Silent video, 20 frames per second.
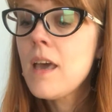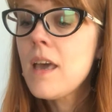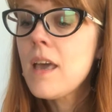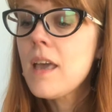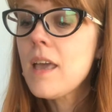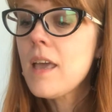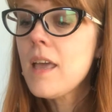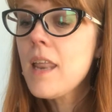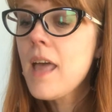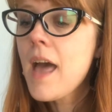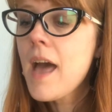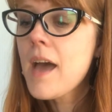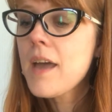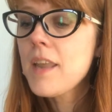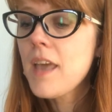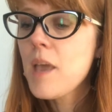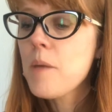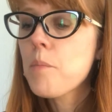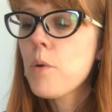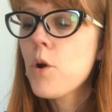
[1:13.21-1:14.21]
It had
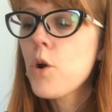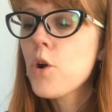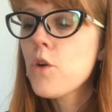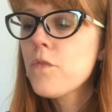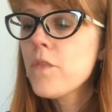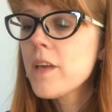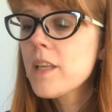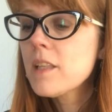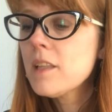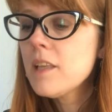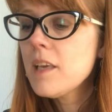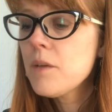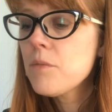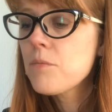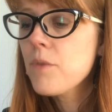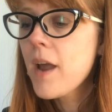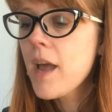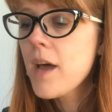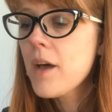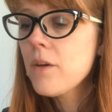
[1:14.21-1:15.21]
a perfectly
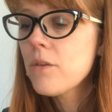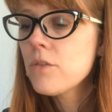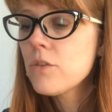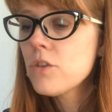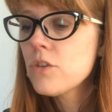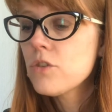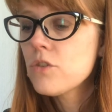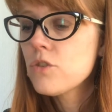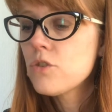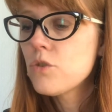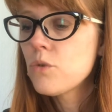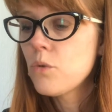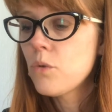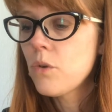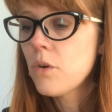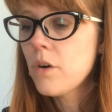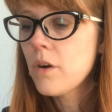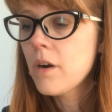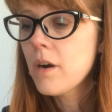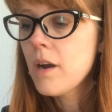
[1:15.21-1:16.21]
round
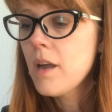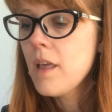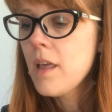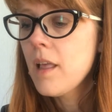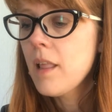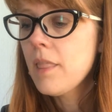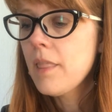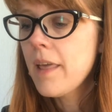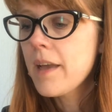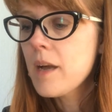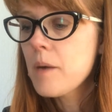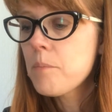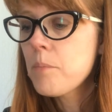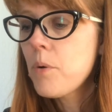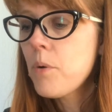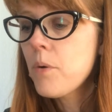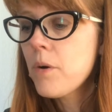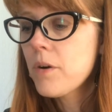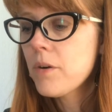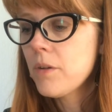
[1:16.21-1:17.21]
door, like a
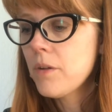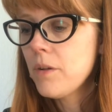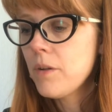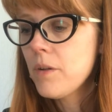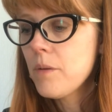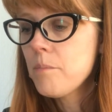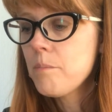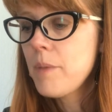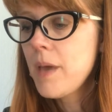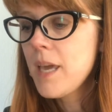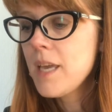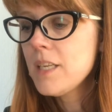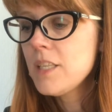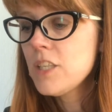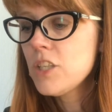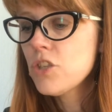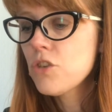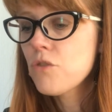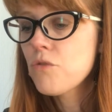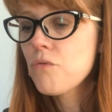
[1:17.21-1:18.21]
portal,
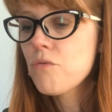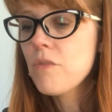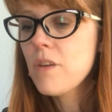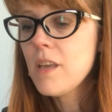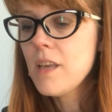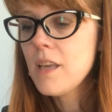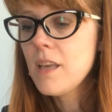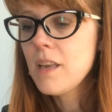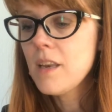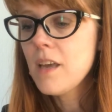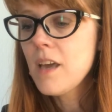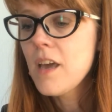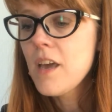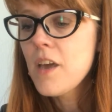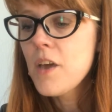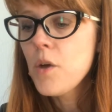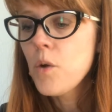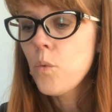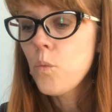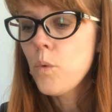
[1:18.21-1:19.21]
painted green,
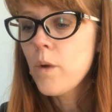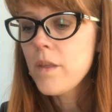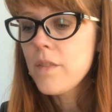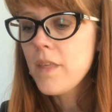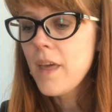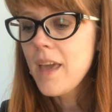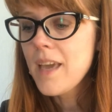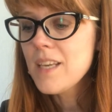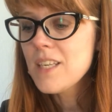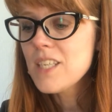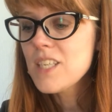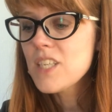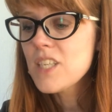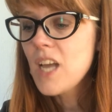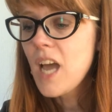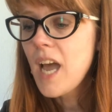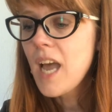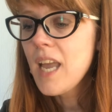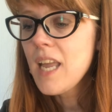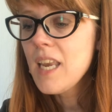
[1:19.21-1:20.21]
with a
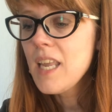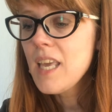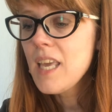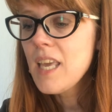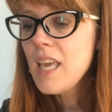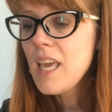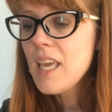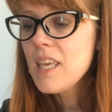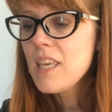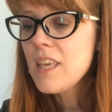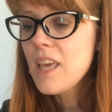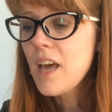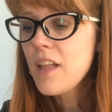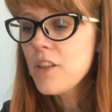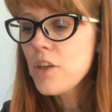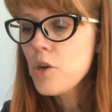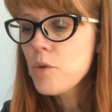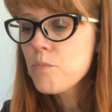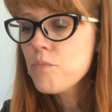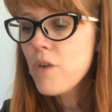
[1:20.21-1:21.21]
shiny
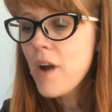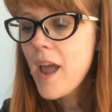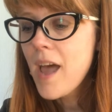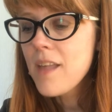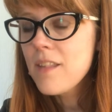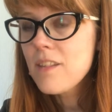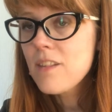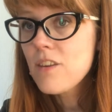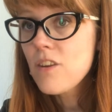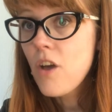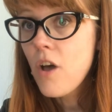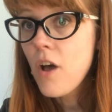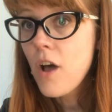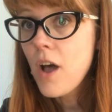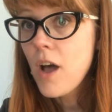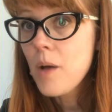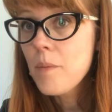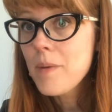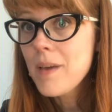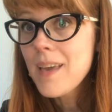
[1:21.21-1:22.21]
yellow brass
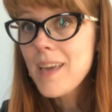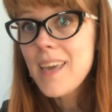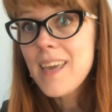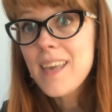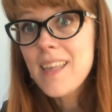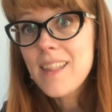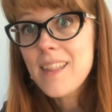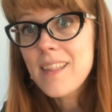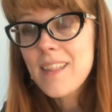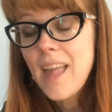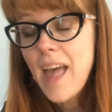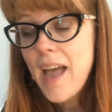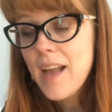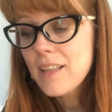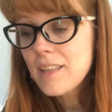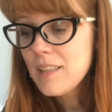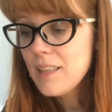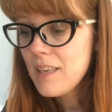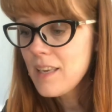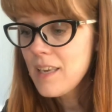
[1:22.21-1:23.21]
knob
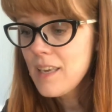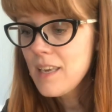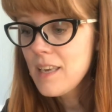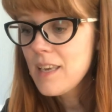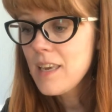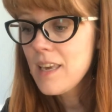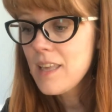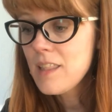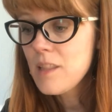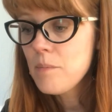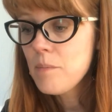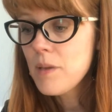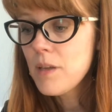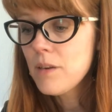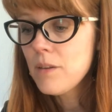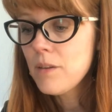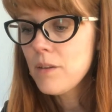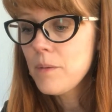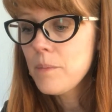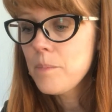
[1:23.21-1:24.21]
exactly in the
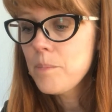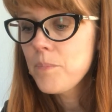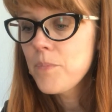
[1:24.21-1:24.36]
middle.